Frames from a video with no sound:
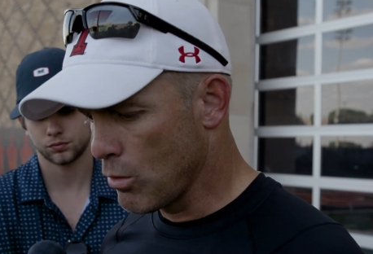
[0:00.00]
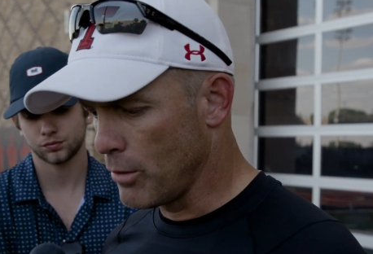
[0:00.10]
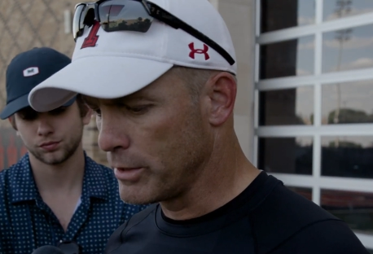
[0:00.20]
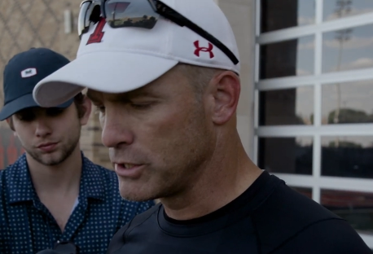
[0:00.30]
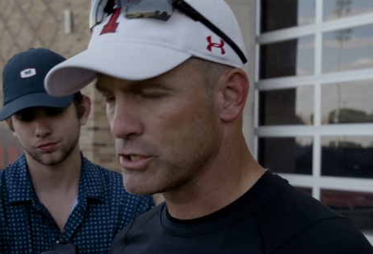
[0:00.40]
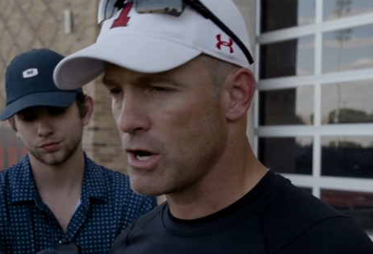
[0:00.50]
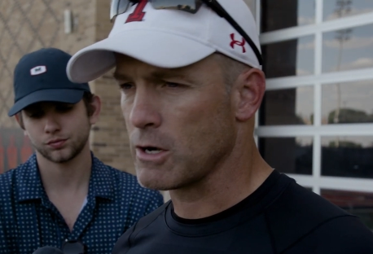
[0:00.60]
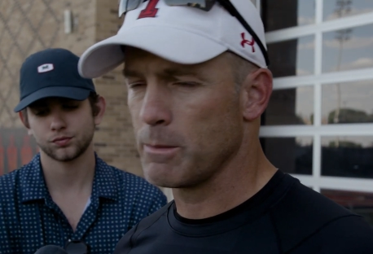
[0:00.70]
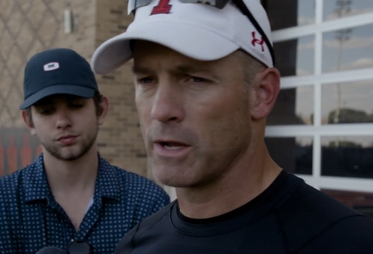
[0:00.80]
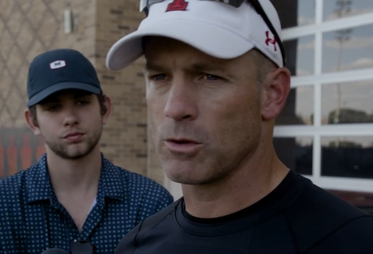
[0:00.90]
Speaker 1: Well, we just
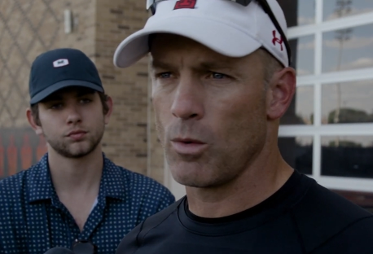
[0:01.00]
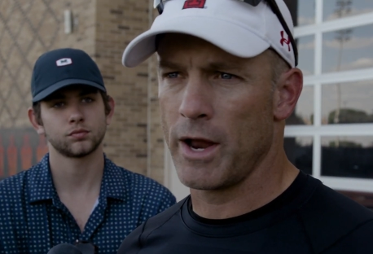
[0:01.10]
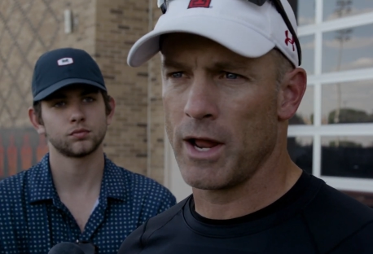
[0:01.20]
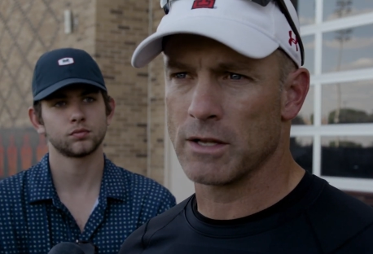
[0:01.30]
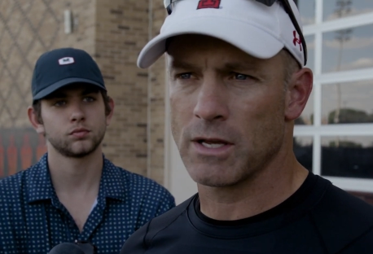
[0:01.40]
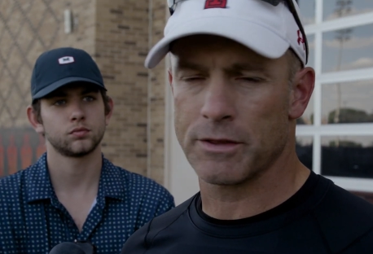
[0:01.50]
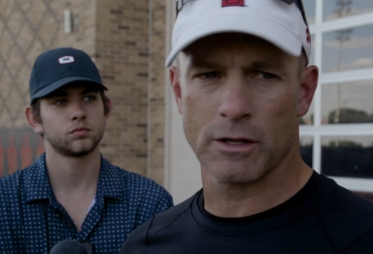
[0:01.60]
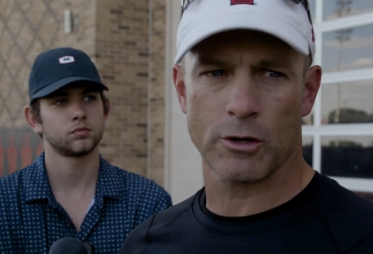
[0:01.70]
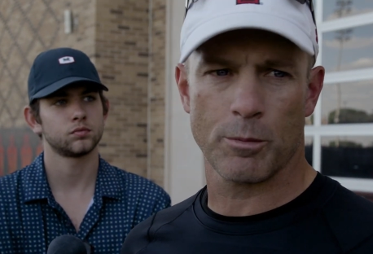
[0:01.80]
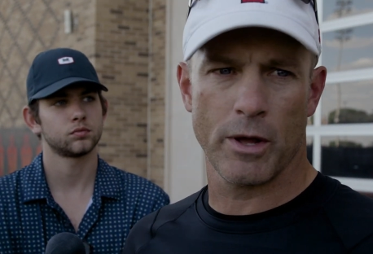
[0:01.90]
talked about the wideouts. I
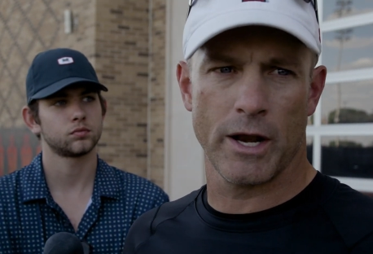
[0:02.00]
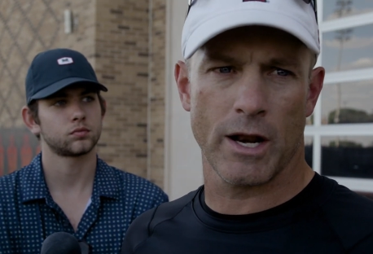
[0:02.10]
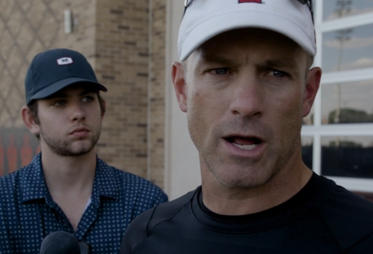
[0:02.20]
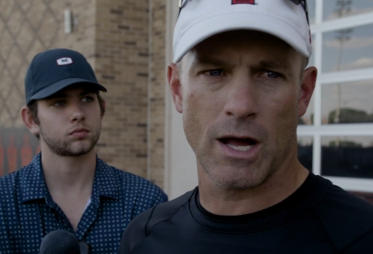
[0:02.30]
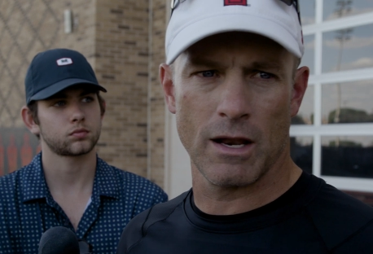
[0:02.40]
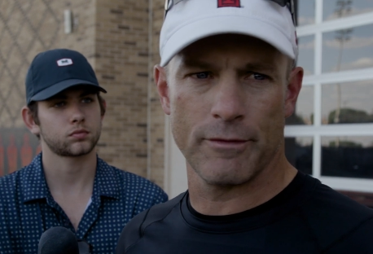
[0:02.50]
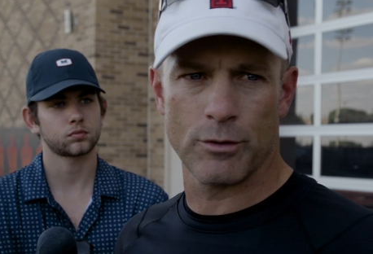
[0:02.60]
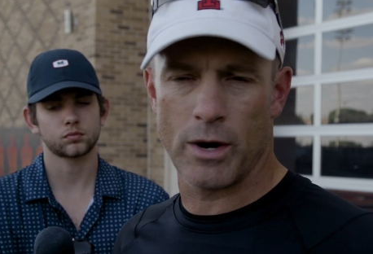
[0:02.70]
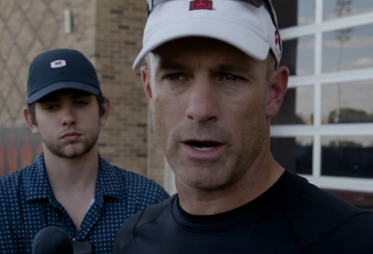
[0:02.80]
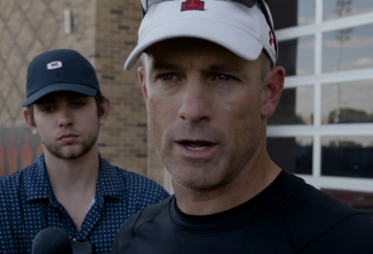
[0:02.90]
think they're playing at a high
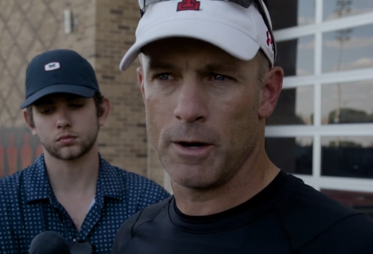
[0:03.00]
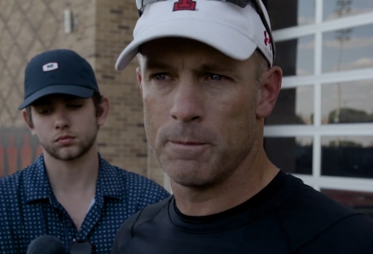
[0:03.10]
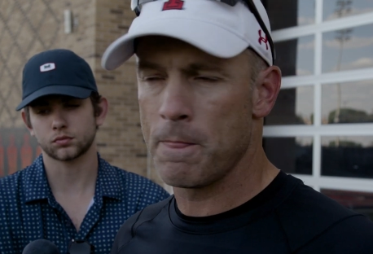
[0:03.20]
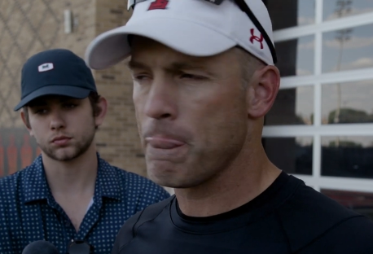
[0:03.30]
level right now.